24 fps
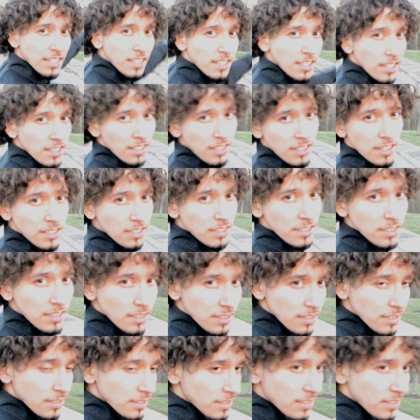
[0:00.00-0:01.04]
Oh,
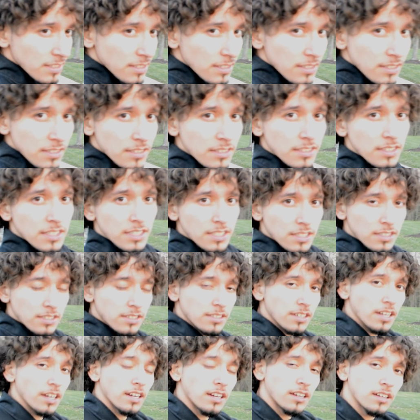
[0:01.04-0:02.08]
okay. Yeah.
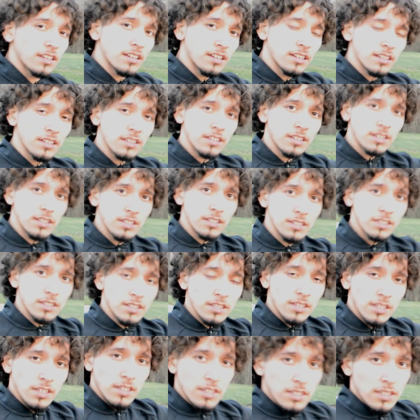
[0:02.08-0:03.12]
I'm going to
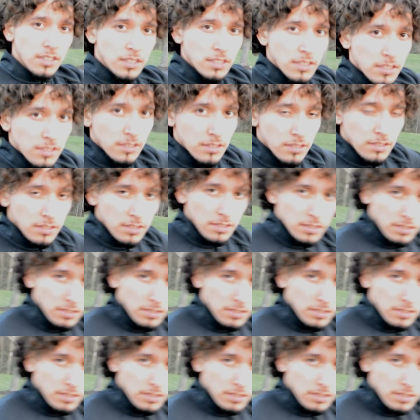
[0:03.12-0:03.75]
have to ask you to come